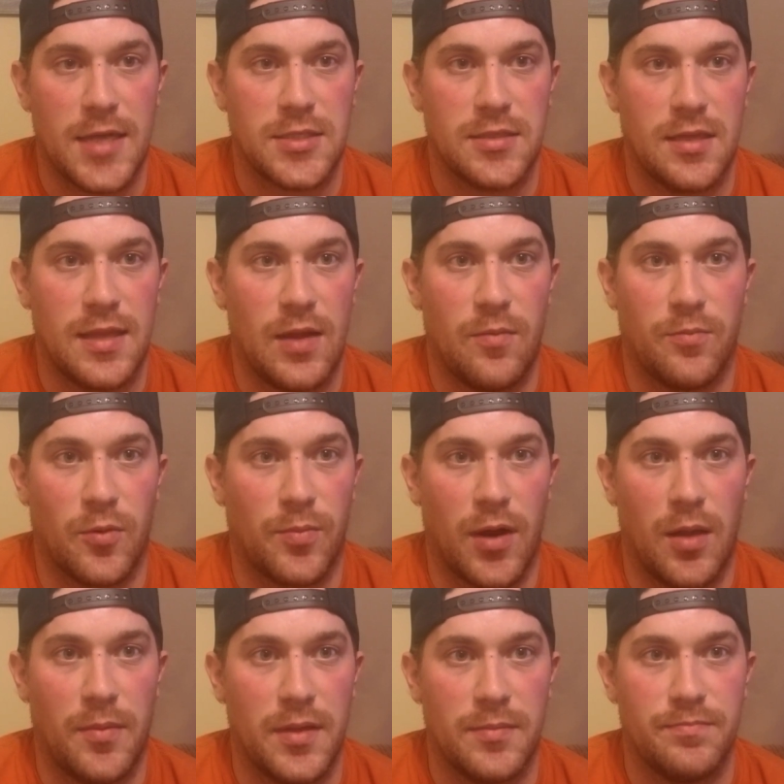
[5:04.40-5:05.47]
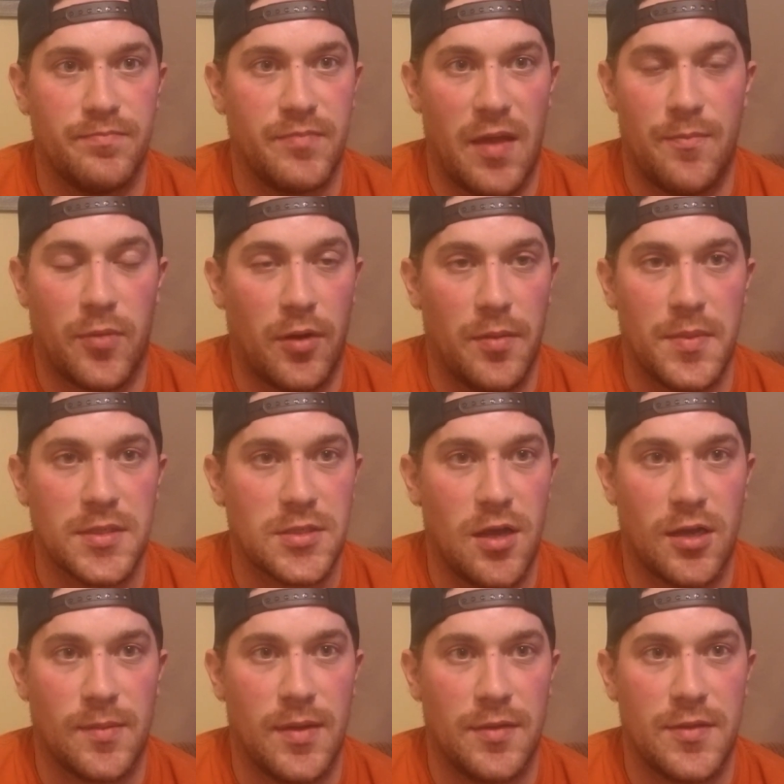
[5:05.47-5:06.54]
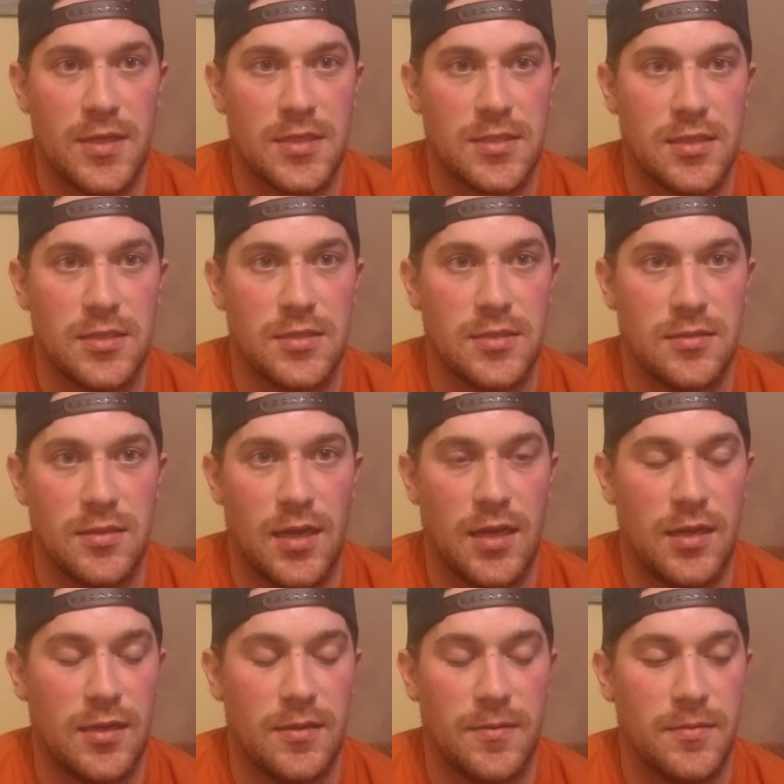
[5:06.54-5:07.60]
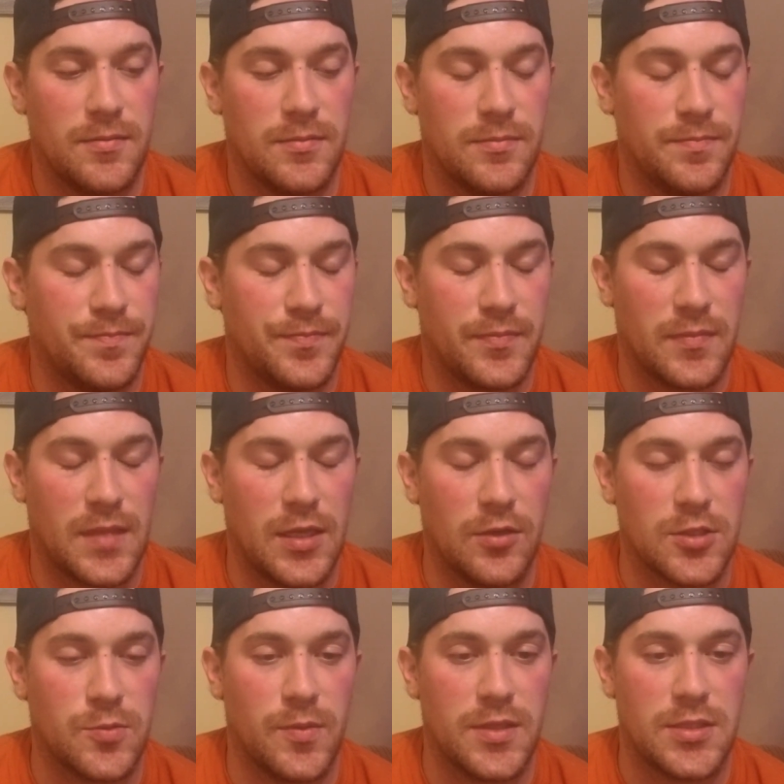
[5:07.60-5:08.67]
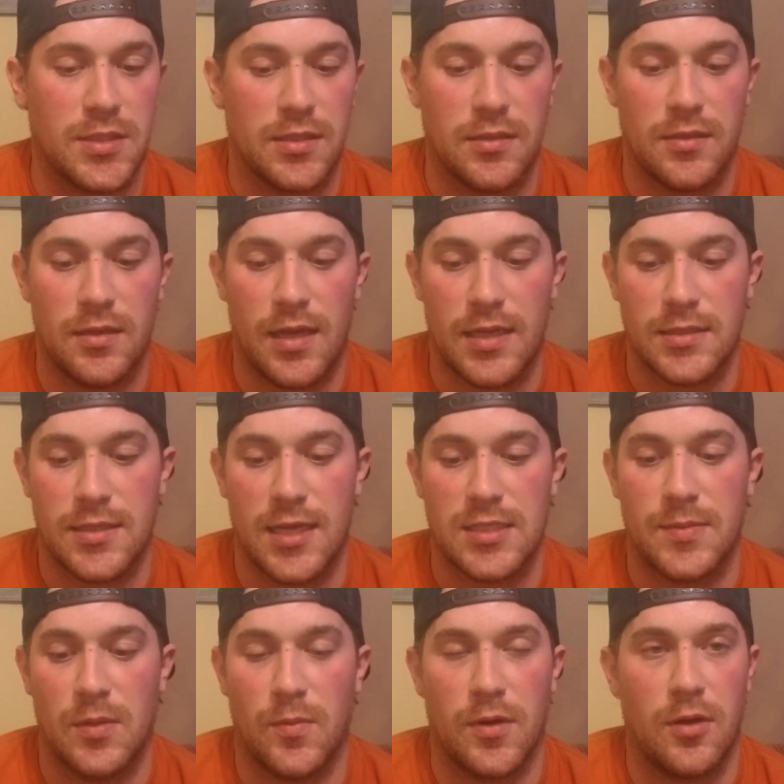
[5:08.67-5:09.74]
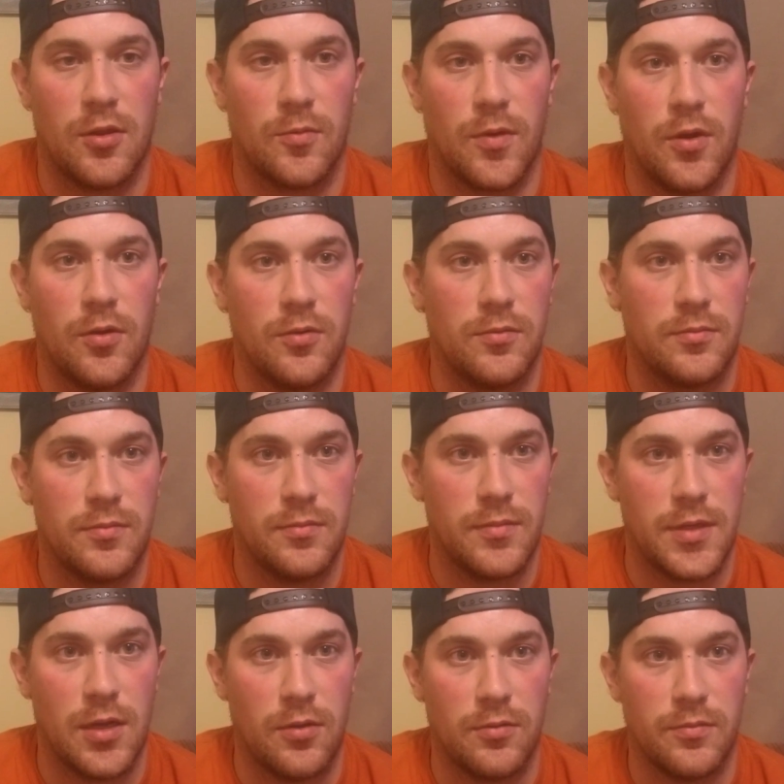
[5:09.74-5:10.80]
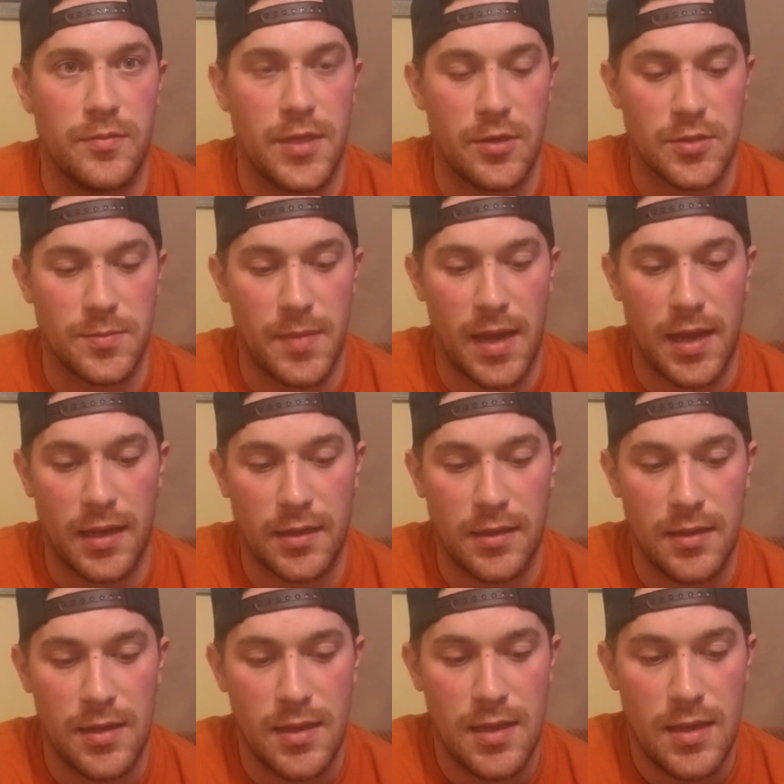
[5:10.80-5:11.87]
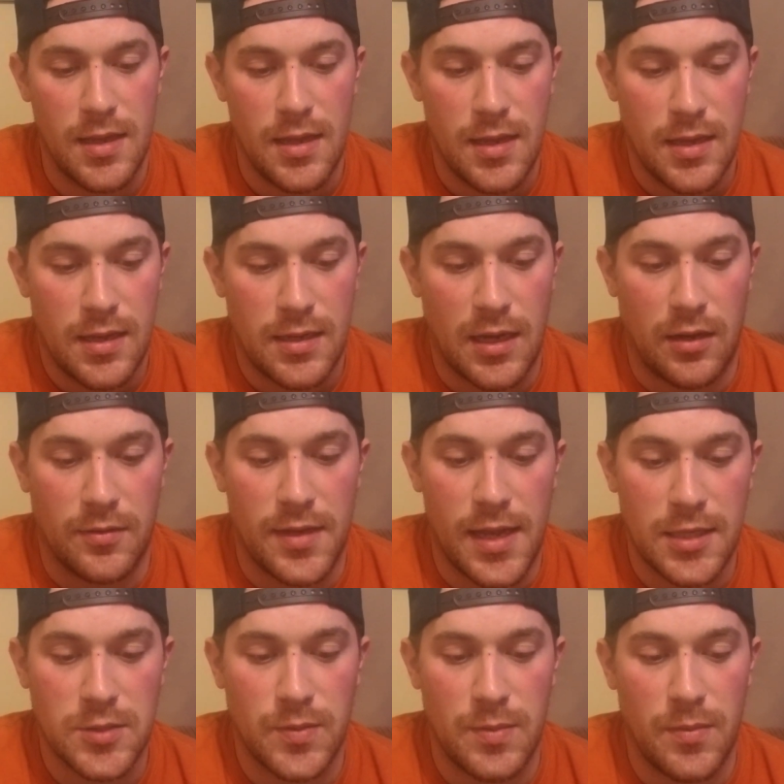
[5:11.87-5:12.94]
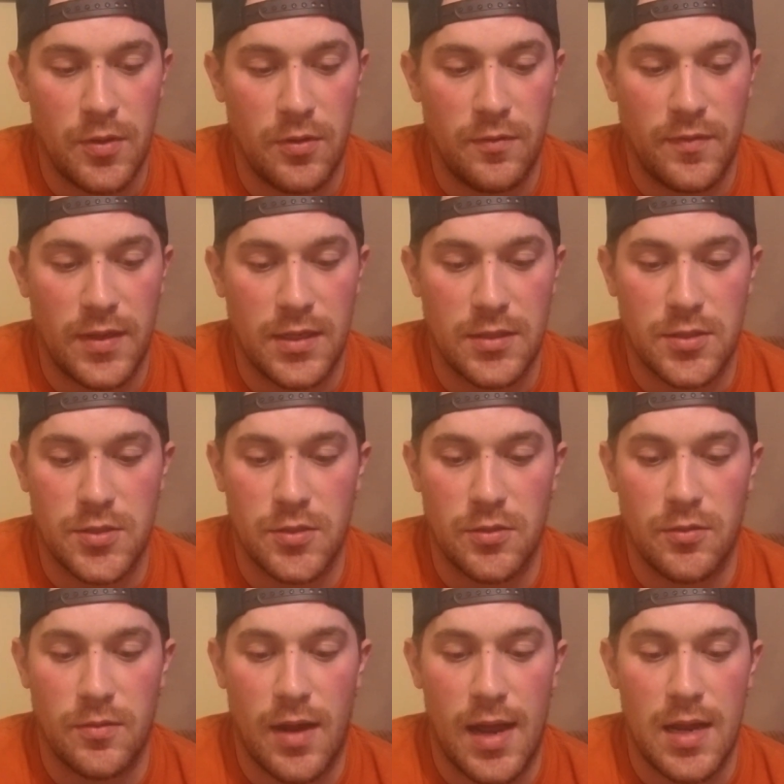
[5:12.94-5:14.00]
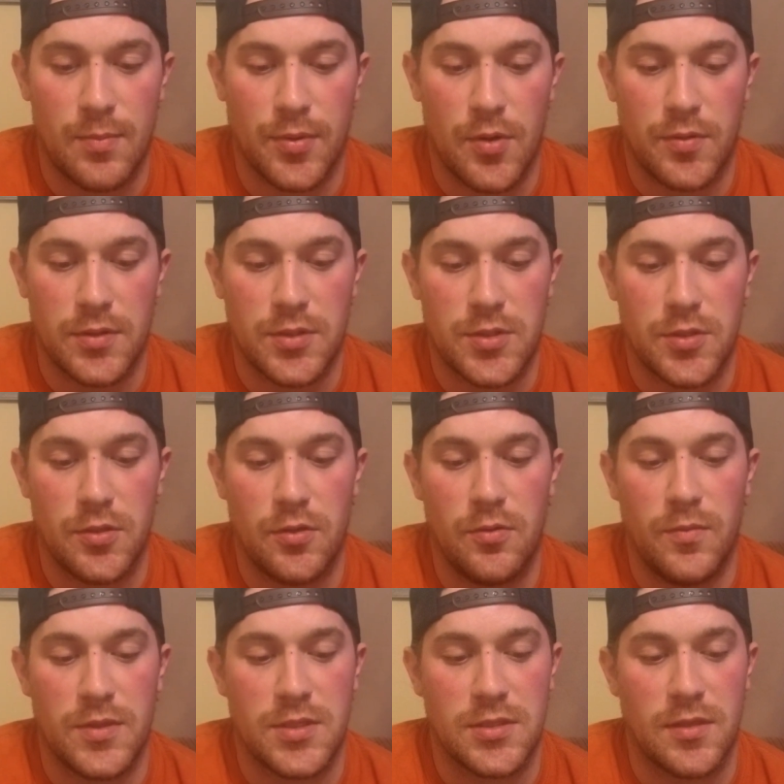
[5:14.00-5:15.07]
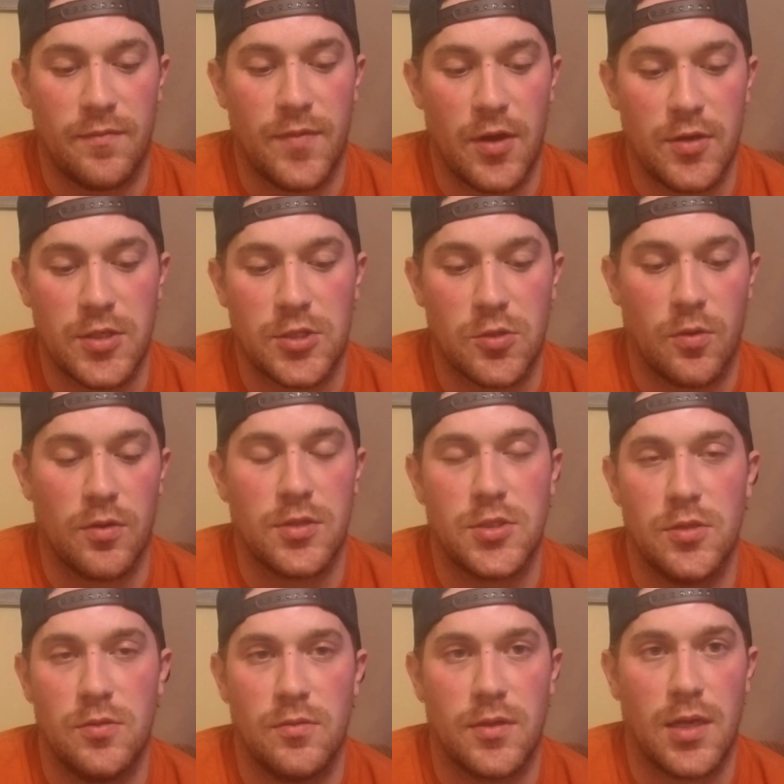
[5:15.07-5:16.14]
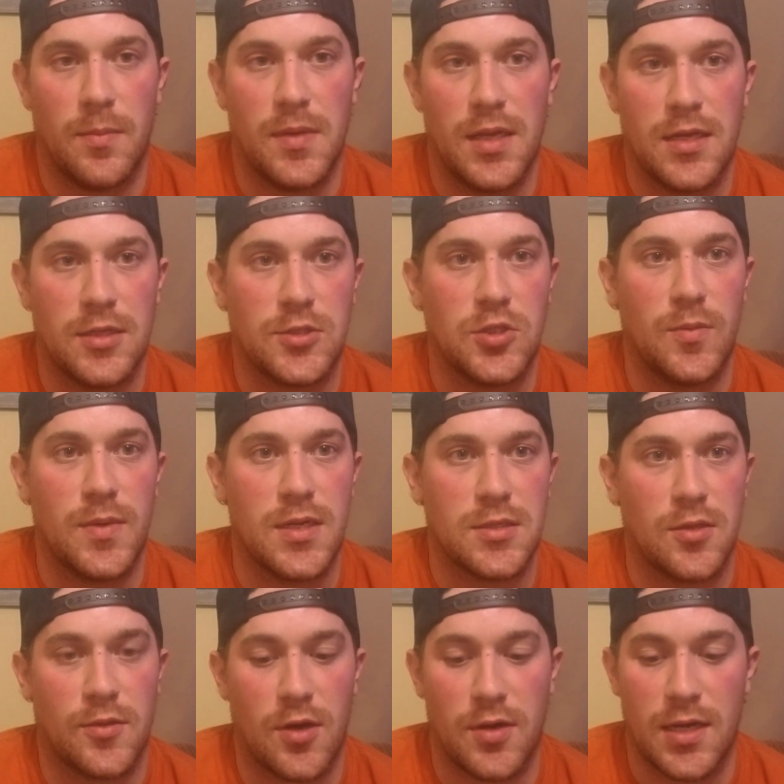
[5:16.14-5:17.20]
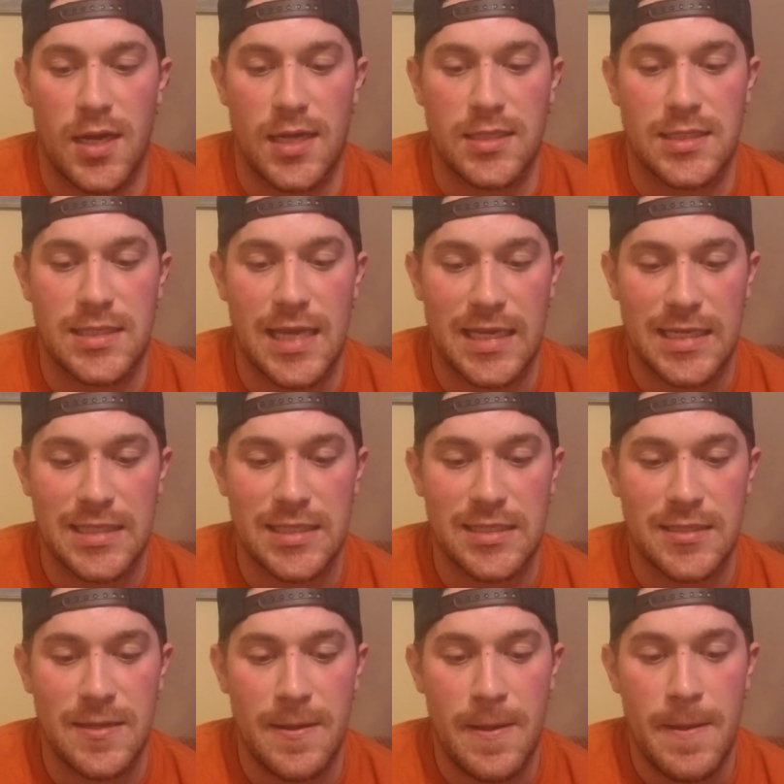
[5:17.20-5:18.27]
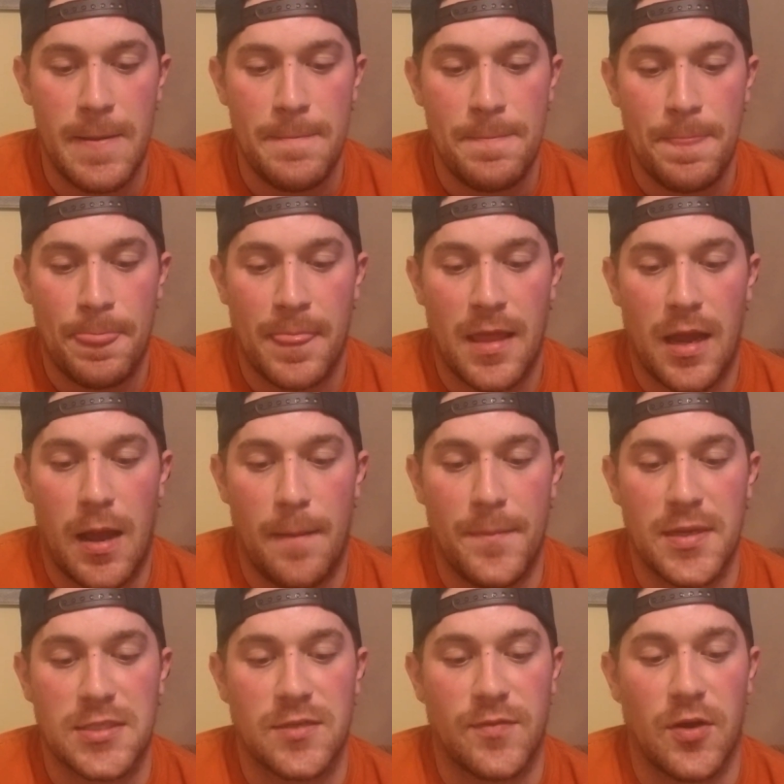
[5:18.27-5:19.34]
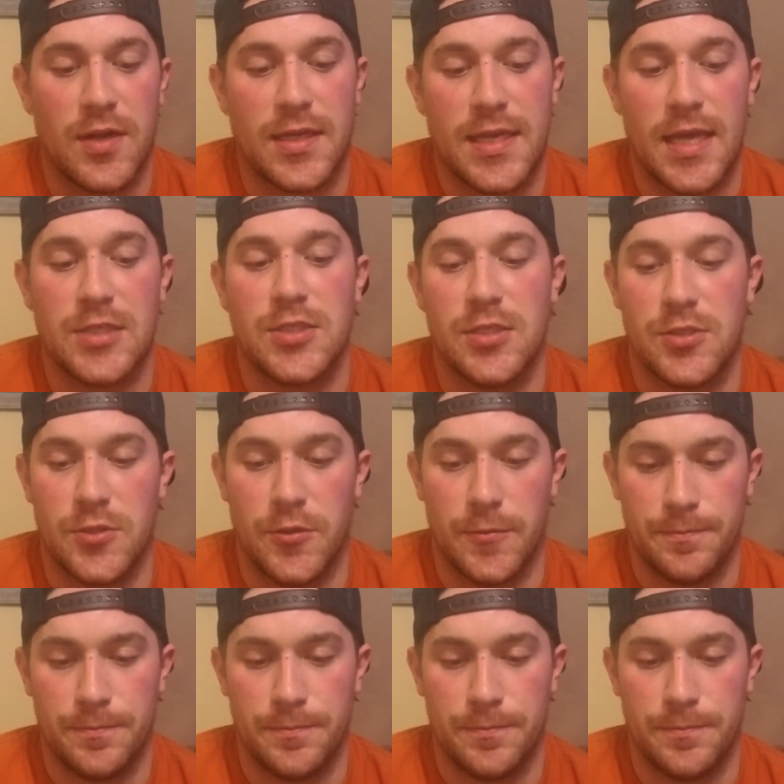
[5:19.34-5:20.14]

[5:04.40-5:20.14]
that they have probably been talking about this since Killswitch and Testament went on the road, years back. Now next we move into I Am Broken 2, which is a very short tune coming in at 2 minutes and 39 seconds, but it's a very catchy tune.